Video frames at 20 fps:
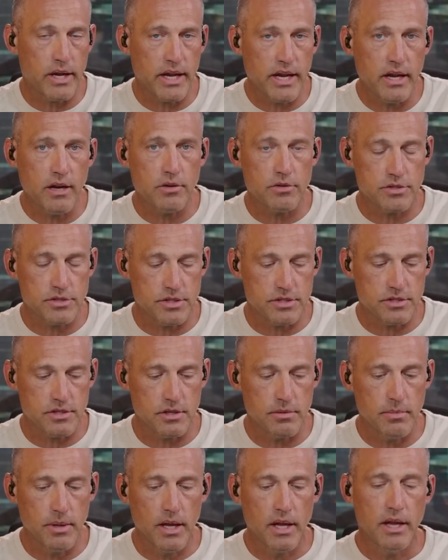
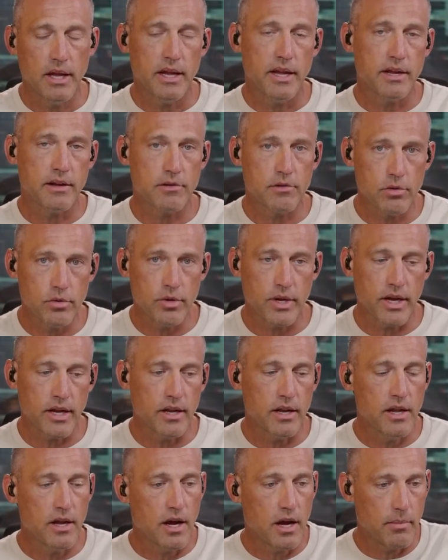ecosystem, including
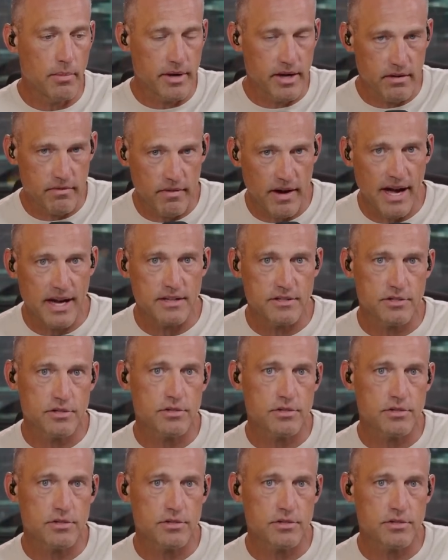I'm an advisor